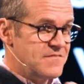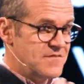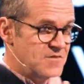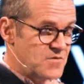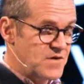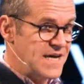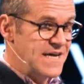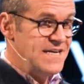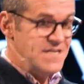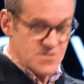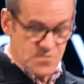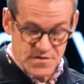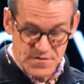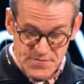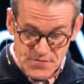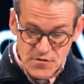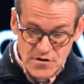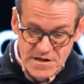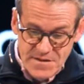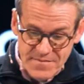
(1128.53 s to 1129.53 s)
Okay, so he's
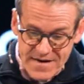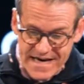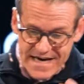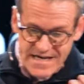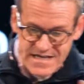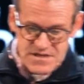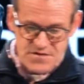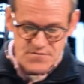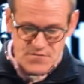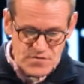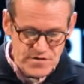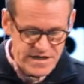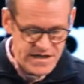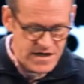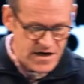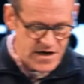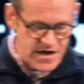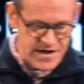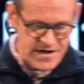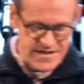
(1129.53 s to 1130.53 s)
fully man, he's fully
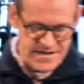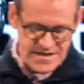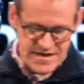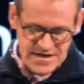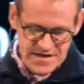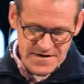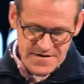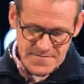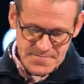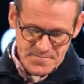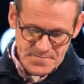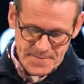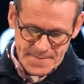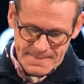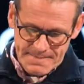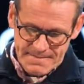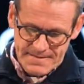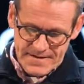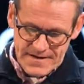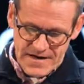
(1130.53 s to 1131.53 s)
God.
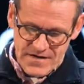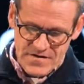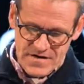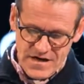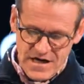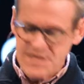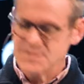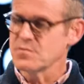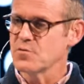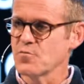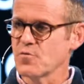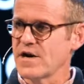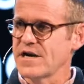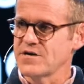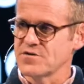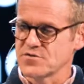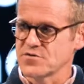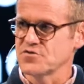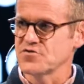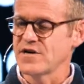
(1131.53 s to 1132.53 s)
And the gospel
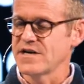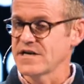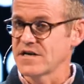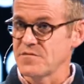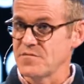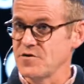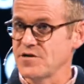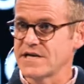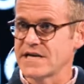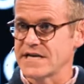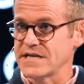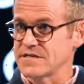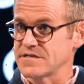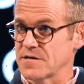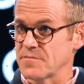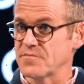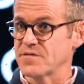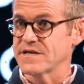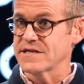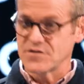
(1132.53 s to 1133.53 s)
writers are trying to communicate
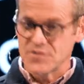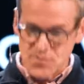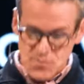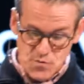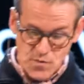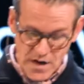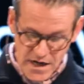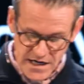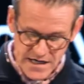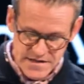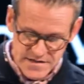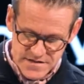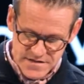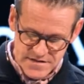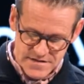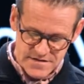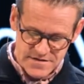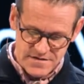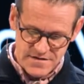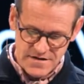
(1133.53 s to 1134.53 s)
something to
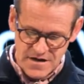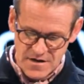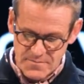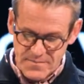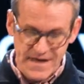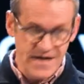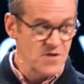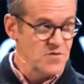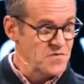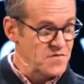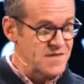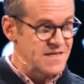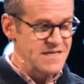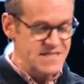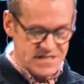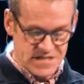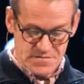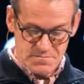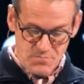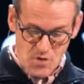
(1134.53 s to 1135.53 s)
us about
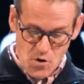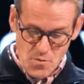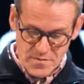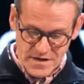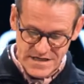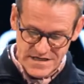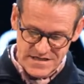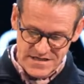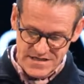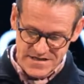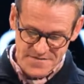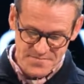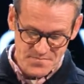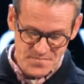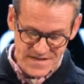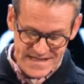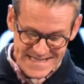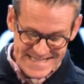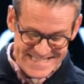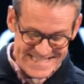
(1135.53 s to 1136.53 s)
this moment.
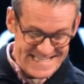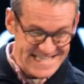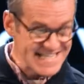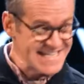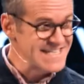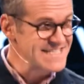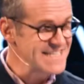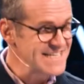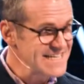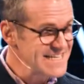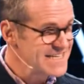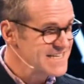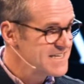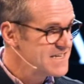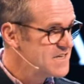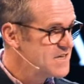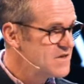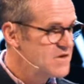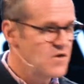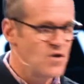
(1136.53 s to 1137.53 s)
Is it easy?
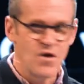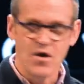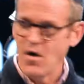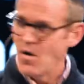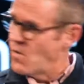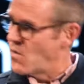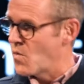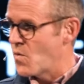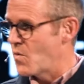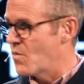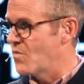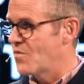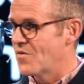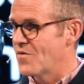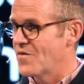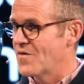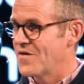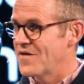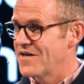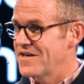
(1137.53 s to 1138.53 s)
No,
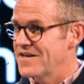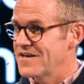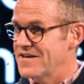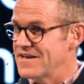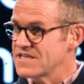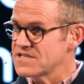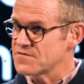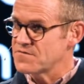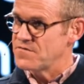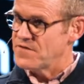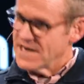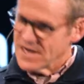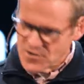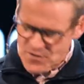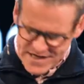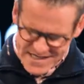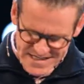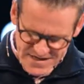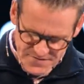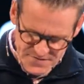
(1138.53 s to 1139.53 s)
it's
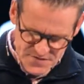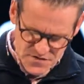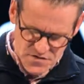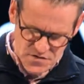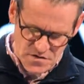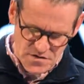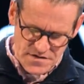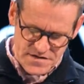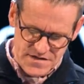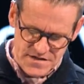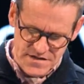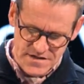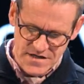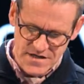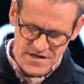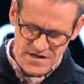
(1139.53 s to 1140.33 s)
very difficult.